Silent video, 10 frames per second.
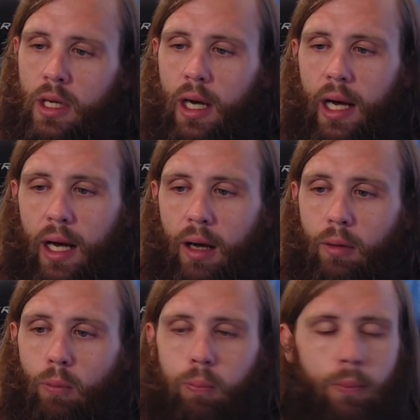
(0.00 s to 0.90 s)
Uh,
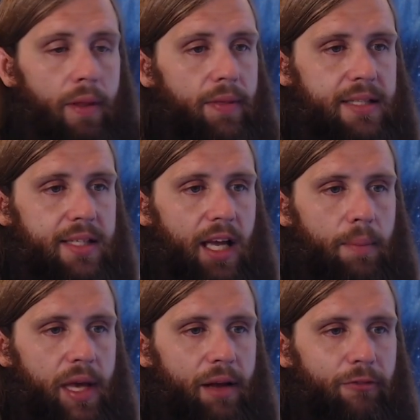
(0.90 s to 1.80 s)
that's going to
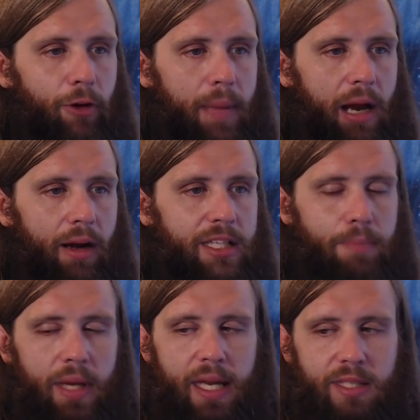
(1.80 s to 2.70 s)
be it for Mary's
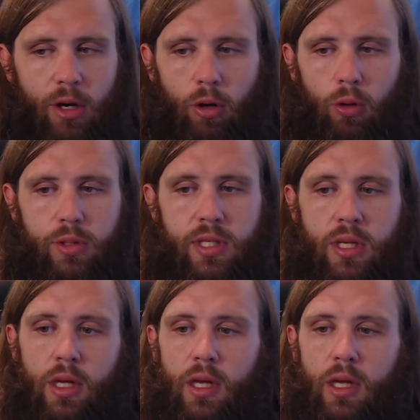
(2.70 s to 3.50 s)
Medicinals,